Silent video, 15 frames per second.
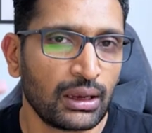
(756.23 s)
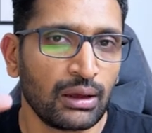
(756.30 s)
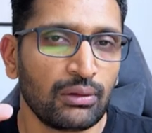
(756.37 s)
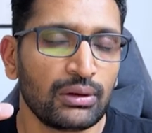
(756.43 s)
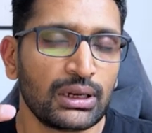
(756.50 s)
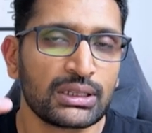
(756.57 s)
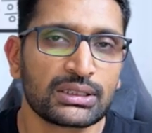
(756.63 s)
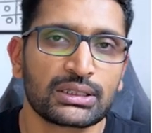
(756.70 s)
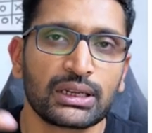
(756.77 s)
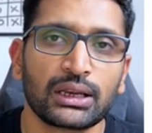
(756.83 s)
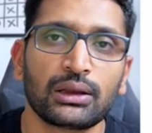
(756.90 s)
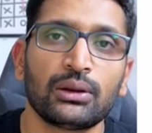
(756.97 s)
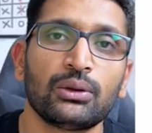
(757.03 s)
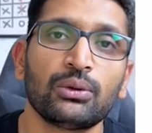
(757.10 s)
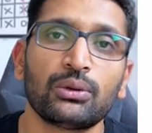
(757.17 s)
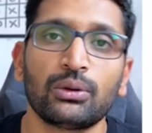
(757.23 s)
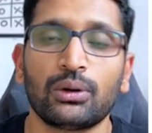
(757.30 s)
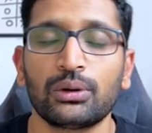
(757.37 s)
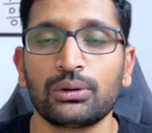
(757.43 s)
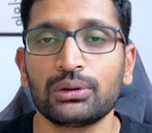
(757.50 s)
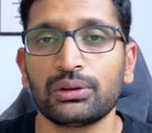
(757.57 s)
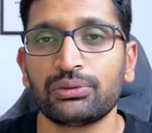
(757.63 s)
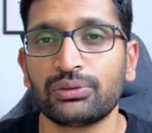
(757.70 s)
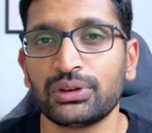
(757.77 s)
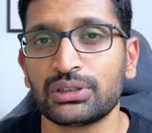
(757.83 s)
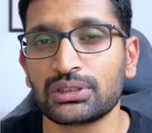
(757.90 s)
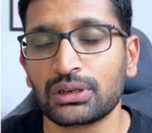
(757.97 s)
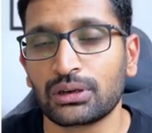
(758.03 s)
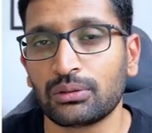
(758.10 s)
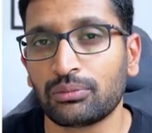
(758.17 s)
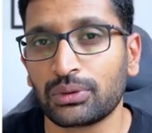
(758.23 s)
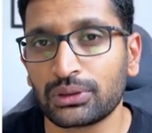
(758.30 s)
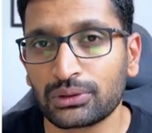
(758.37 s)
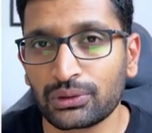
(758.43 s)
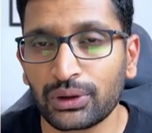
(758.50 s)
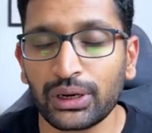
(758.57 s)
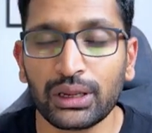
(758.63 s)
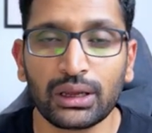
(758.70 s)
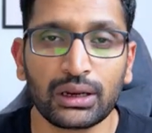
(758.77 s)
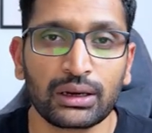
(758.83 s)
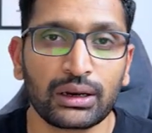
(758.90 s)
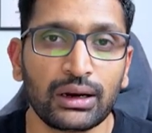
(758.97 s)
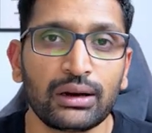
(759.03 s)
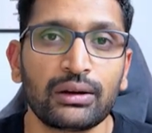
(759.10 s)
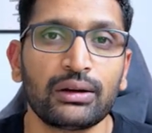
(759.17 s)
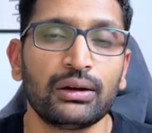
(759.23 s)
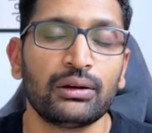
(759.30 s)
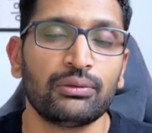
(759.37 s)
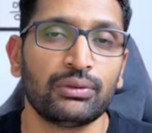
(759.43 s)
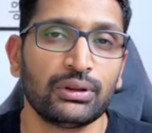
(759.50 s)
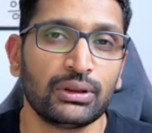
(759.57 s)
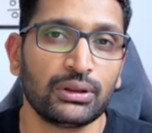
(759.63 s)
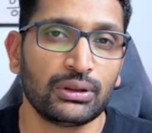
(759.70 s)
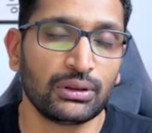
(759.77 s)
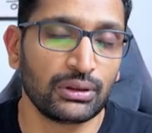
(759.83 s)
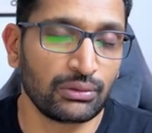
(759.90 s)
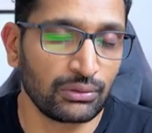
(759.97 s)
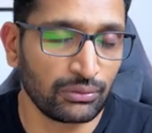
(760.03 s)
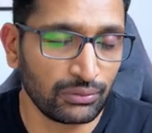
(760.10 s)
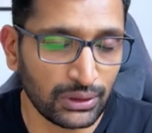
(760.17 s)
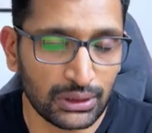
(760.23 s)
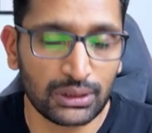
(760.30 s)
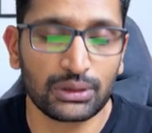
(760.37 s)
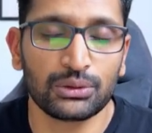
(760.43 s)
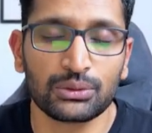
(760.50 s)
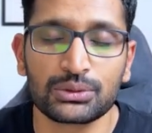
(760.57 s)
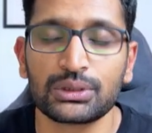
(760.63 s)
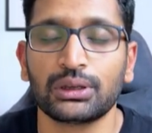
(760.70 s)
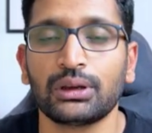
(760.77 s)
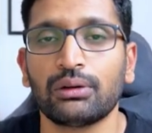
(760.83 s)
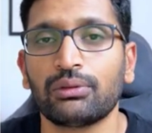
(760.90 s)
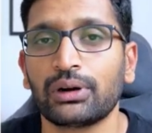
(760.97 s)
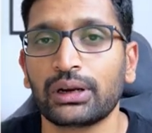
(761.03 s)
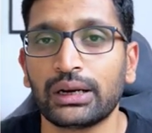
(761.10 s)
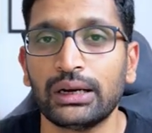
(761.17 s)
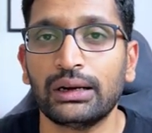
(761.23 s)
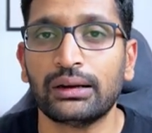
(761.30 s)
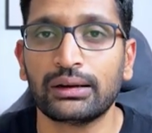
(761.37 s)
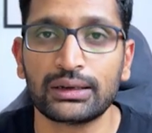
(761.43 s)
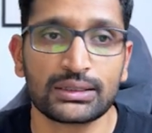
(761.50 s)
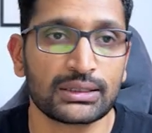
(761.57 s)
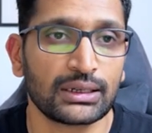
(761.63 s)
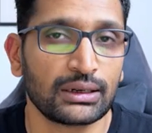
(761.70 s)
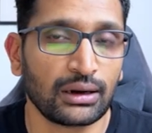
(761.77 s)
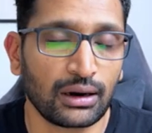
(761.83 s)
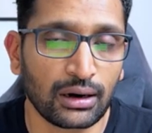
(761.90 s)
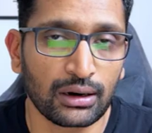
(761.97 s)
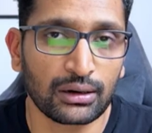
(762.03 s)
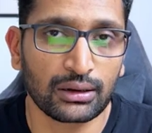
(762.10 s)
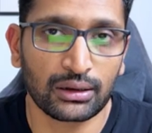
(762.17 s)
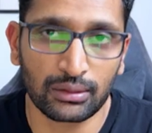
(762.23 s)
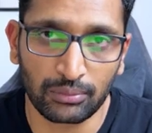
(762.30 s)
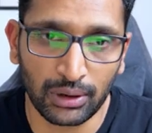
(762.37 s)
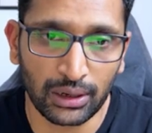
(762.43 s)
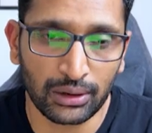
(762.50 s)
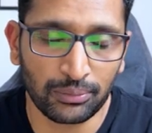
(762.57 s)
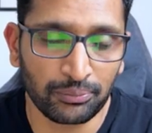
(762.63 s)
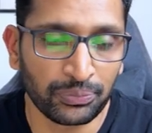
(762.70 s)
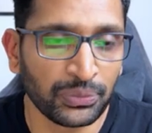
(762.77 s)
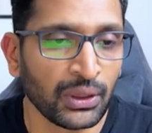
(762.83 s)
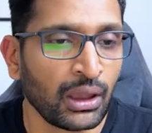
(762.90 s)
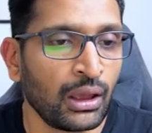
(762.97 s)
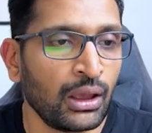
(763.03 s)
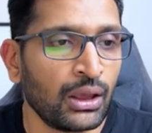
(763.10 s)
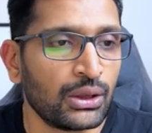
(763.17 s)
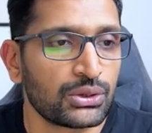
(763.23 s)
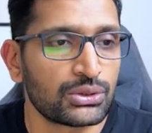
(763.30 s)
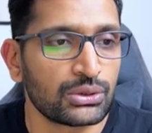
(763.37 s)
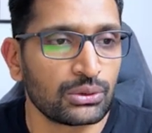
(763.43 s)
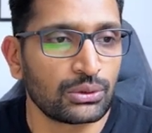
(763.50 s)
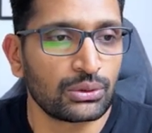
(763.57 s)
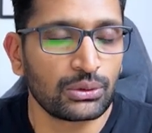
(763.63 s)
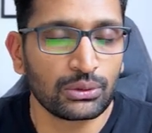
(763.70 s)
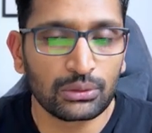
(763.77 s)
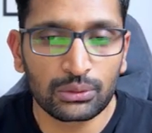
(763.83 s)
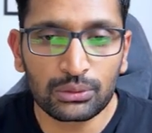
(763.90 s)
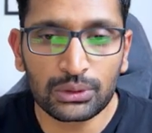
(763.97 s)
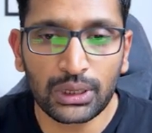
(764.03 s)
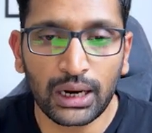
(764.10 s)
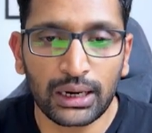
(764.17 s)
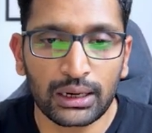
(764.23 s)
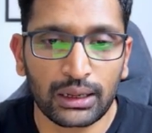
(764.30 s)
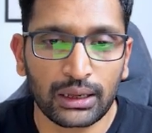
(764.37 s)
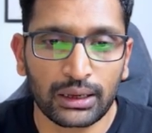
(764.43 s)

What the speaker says: Now let's take a look onto the feature number 3 and get rid with using our git reset hard command. So to do that,